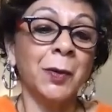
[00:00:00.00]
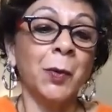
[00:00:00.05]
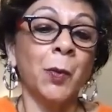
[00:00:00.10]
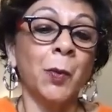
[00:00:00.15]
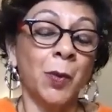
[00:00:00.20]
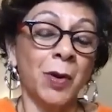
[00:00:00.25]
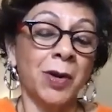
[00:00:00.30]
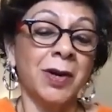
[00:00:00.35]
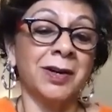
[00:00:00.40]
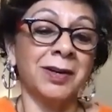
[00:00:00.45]
a
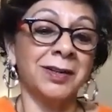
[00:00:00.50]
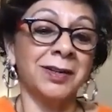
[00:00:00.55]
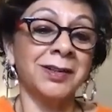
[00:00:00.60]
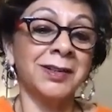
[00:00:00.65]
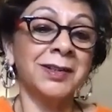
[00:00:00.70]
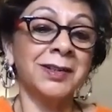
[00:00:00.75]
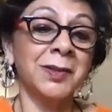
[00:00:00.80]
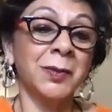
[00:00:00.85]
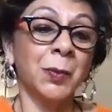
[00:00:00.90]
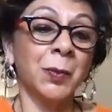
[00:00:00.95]

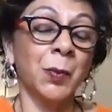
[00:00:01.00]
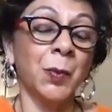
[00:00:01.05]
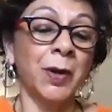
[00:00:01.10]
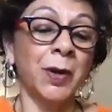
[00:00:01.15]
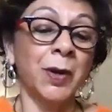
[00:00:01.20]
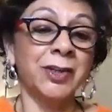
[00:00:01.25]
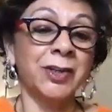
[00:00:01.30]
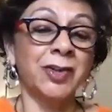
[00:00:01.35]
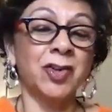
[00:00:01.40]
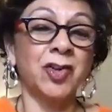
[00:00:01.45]
world
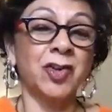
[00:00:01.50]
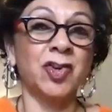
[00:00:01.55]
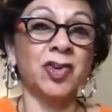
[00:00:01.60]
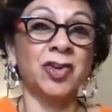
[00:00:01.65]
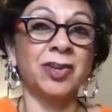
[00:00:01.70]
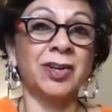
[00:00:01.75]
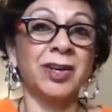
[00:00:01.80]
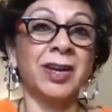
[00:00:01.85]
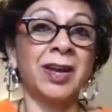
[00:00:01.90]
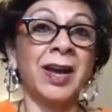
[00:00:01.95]

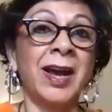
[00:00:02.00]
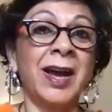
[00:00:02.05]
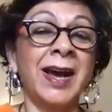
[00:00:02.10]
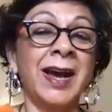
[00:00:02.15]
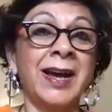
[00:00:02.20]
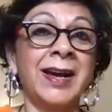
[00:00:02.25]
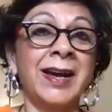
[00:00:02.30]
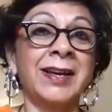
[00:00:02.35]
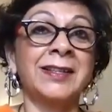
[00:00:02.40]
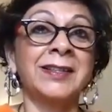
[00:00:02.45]
which
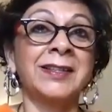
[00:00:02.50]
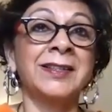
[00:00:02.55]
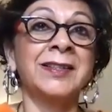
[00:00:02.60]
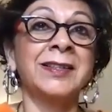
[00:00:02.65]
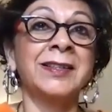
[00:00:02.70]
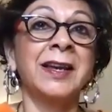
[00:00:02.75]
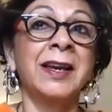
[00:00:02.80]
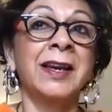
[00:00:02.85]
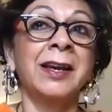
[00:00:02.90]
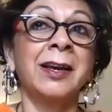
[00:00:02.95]
has
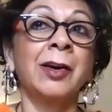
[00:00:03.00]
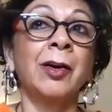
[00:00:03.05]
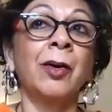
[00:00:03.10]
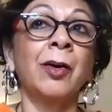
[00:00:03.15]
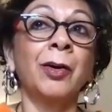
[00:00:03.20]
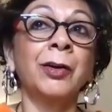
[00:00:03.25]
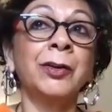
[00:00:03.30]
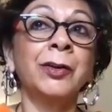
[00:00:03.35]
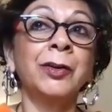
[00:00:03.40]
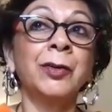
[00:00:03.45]

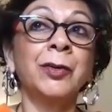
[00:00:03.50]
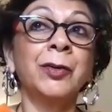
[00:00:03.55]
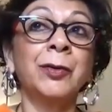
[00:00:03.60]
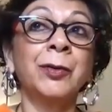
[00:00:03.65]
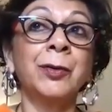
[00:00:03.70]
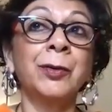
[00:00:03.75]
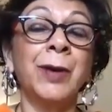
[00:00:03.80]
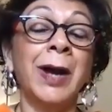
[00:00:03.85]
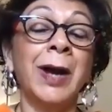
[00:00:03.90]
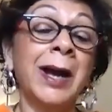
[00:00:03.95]
gone
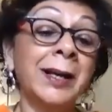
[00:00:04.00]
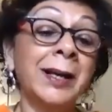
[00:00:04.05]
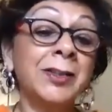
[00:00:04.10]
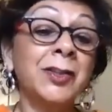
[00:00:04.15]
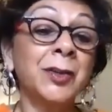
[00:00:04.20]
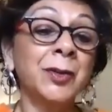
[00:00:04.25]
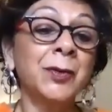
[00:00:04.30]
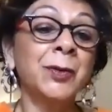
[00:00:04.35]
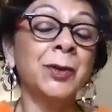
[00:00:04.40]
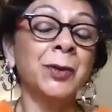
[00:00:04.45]
through, as
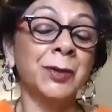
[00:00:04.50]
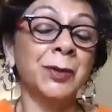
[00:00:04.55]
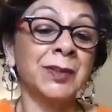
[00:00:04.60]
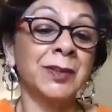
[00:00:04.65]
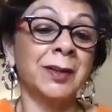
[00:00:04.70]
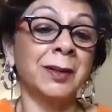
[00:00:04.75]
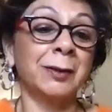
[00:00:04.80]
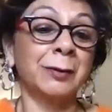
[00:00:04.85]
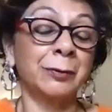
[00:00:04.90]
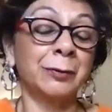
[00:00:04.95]
you
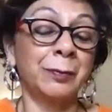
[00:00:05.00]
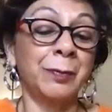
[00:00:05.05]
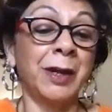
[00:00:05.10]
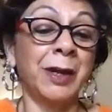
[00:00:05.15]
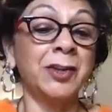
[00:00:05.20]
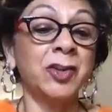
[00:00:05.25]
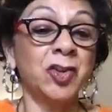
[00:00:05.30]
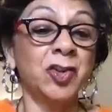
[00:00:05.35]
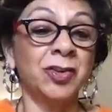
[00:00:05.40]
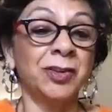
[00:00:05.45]
yourself
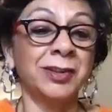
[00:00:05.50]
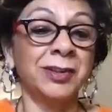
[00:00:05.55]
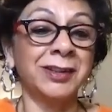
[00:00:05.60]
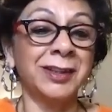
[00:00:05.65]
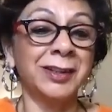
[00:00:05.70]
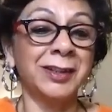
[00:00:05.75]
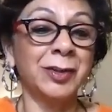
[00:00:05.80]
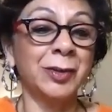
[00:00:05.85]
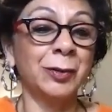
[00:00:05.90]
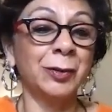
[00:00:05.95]
mentioned,
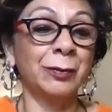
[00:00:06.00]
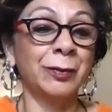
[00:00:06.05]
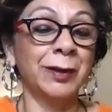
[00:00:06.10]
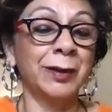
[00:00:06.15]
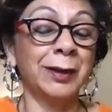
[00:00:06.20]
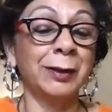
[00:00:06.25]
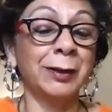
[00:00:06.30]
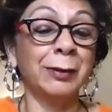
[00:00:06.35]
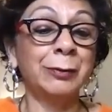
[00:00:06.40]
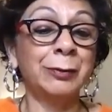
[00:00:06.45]
that you've
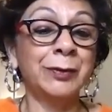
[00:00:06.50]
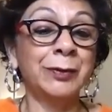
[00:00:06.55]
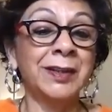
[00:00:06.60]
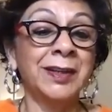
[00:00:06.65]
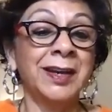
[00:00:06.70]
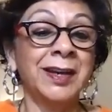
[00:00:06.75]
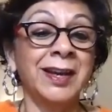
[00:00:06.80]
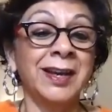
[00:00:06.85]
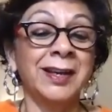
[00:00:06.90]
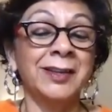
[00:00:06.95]
lived
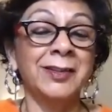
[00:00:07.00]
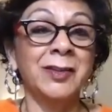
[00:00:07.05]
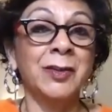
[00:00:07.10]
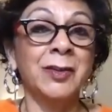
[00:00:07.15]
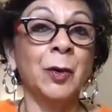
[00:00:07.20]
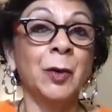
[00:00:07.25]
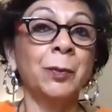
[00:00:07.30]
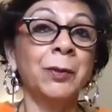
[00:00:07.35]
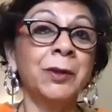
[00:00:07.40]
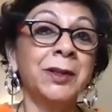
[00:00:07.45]

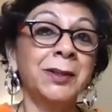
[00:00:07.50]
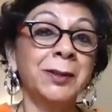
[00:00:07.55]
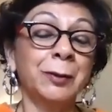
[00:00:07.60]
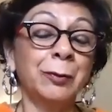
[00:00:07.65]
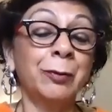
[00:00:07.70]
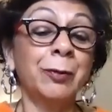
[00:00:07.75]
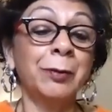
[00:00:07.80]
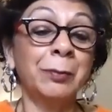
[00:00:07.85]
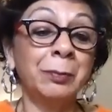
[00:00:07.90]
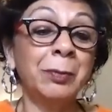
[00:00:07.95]
so many
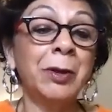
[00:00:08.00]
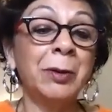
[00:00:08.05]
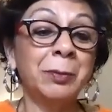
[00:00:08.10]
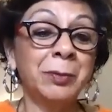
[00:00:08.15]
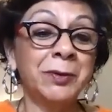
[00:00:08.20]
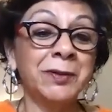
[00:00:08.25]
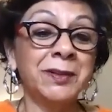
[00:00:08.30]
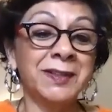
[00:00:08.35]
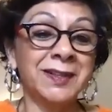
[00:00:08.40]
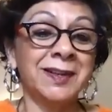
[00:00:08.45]
different
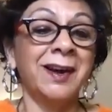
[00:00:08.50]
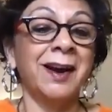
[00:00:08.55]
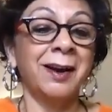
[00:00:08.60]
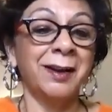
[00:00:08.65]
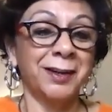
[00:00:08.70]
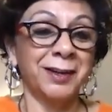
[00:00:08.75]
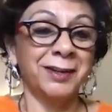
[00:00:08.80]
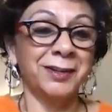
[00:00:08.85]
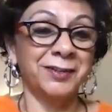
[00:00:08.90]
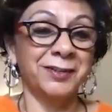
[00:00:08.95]
people's
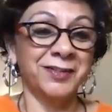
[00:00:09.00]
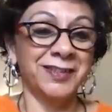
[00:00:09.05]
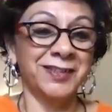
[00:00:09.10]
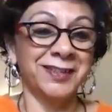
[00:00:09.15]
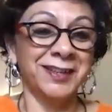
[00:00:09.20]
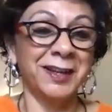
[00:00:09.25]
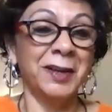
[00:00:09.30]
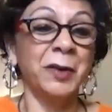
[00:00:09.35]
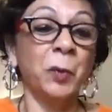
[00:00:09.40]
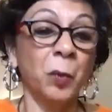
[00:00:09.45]
lives
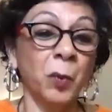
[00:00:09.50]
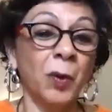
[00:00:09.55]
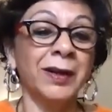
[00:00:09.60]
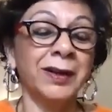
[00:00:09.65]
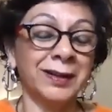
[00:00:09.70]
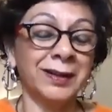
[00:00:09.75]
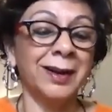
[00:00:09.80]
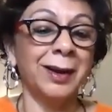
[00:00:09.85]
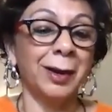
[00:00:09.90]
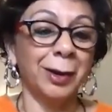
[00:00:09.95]
in
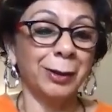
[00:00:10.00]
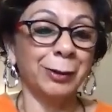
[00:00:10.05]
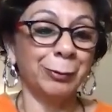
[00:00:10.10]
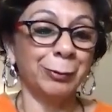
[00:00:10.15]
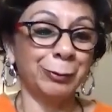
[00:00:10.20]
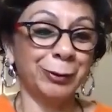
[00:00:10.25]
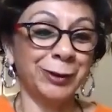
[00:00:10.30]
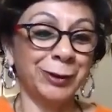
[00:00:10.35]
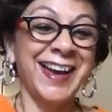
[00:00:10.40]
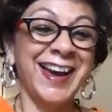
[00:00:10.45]
one life.
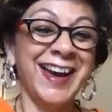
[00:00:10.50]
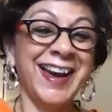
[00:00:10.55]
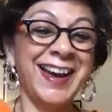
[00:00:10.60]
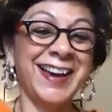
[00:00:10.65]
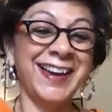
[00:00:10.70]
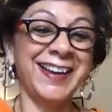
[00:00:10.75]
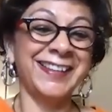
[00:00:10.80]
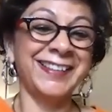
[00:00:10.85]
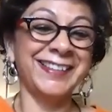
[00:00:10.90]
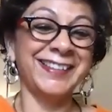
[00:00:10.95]

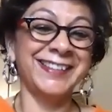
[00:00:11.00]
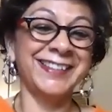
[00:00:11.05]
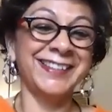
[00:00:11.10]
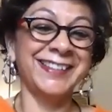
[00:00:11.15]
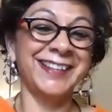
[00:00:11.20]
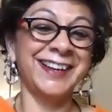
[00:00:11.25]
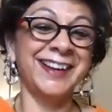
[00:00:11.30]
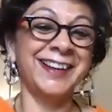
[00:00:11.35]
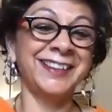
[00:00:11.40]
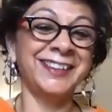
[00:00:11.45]

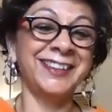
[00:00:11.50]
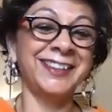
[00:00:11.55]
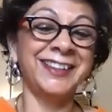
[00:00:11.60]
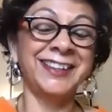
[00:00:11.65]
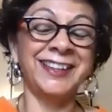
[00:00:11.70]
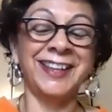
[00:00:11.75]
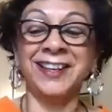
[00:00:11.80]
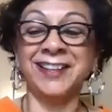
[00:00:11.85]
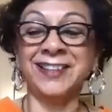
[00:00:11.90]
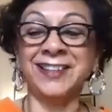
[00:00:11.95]
And I
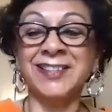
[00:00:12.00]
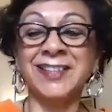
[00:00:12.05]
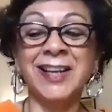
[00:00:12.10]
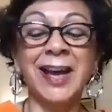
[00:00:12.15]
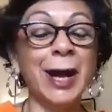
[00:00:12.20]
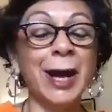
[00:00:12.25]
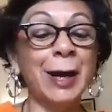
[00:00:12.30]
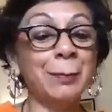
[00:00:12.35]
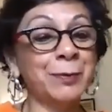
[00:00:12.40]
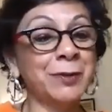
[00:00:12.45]
think that is
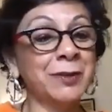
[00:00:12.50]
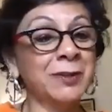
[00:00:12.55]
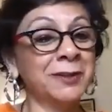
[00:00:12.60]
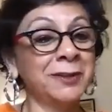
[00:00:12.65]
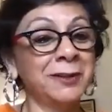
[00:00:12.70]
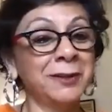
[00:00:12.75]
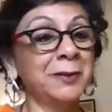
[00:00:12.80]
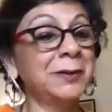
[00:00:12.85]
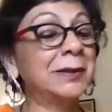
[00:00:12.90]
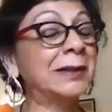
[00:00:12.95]

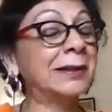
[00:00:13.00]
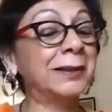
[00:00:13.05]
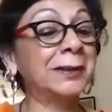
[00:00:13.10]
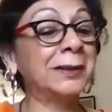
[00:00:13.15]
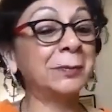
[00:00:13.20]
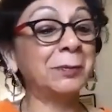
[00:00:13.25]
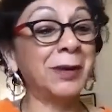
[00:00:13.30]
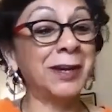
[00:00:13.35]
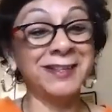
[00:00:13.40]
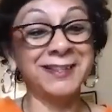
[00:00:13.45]
absolutely
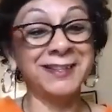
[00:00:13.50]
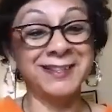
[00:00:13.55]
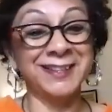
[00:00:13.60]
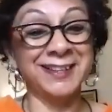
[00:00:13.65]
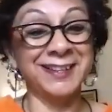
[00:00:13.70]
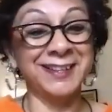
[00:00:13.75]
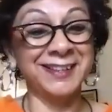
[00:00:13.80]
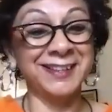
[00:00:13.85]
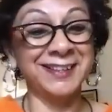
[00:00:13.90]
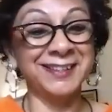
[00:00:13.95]

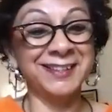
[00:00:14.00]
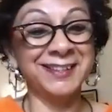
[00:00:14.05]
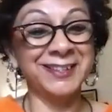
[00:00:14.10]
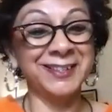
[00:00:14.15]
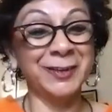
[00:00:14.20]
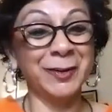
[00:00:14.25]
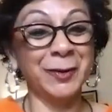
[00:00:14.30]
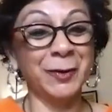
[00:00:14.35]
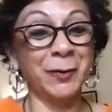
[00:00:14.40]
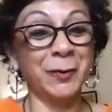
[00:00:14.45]
amazing.
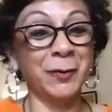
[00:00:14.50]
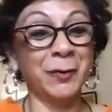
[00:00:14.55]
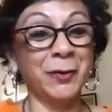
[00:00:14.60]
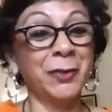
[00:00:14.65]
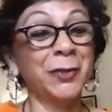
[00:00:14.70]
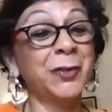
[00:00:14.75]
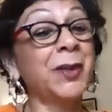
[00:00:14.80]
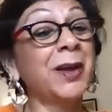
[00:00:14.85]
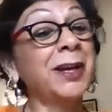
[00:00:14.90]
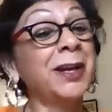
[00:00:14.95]
So
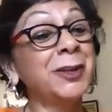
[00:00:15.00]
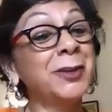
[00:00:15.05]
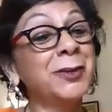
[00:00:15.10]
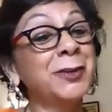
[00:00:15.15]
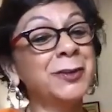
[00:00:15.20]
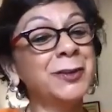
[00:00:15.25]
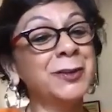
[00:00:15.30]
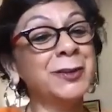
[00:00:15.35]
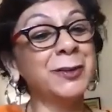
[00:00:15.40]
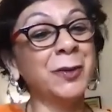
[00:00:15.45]
thank
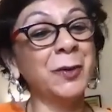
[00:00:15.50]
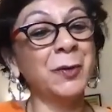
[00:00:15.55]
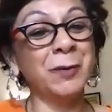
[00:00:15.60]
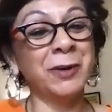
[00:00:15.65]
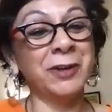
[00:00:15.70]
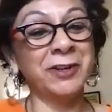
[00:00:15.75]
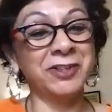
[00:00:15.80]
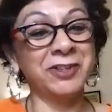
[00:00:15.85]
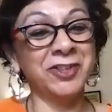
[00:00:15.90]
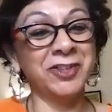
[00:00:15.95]
you so
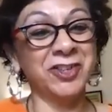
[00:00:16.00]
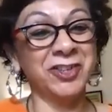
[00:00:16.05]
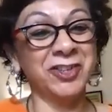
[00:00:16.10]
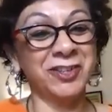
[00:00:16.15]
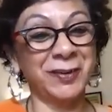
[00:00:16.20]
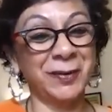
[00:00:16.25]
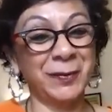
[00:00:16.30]
much.